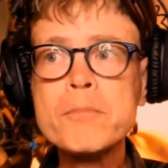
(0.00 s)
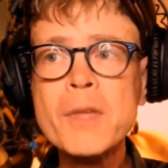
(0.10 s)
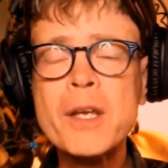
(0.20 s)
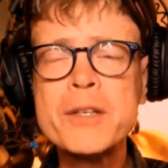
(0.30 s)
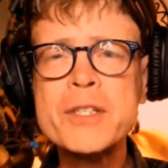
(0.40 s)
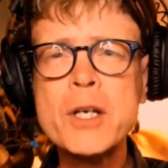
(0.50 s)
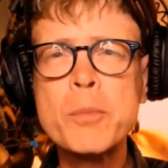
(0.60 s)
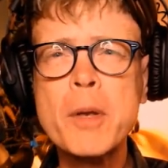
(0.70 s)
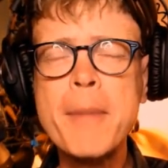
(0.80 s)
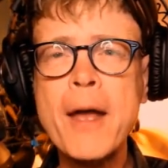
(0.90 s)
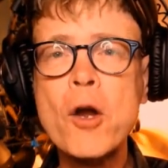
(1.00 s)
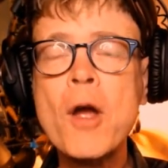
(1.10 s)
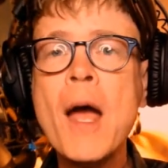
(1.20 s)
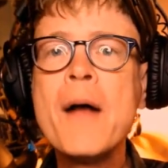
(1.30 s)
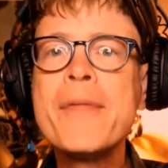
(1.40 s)
considerably better.
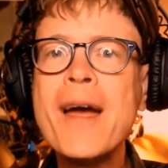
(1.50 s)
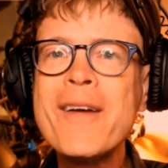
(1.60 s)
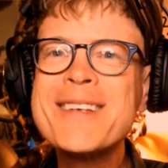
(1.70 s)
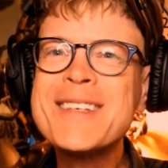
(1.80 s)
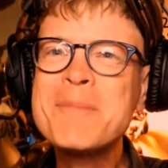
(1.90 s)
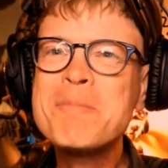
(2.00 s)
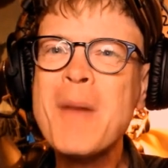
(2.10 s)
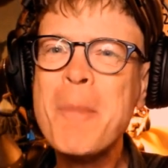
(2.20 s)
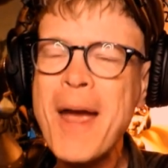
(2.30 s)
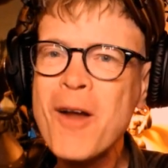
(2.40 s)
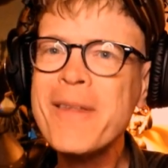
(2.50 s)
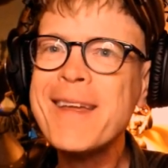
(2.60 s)
There is apparently an